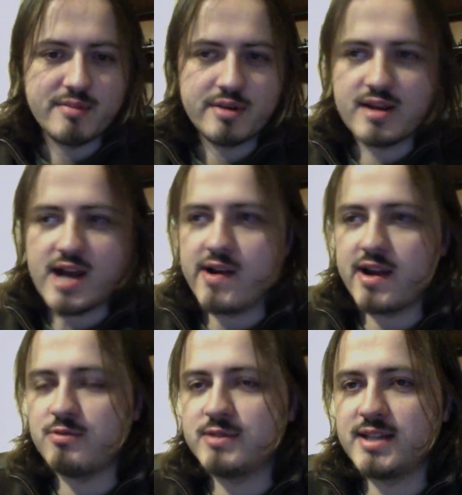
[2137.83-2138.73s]
And
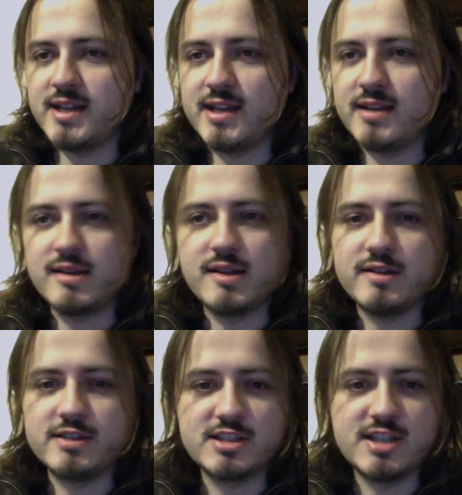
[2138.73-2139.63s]
Karak was saying, I
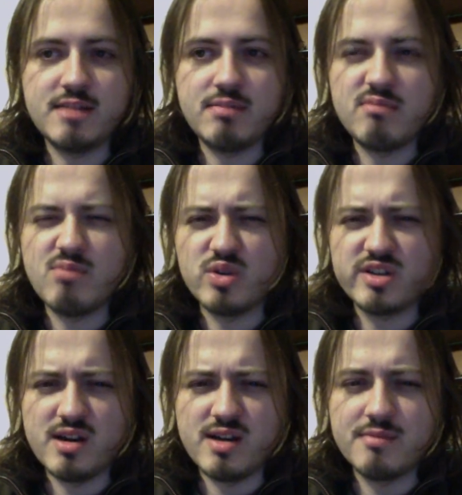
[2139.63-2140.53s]
just need a bit more
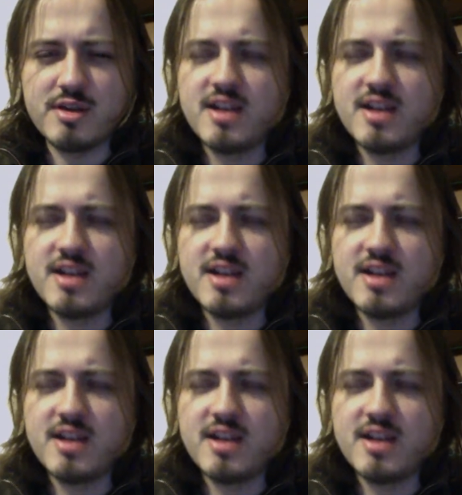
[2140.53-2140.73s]
time.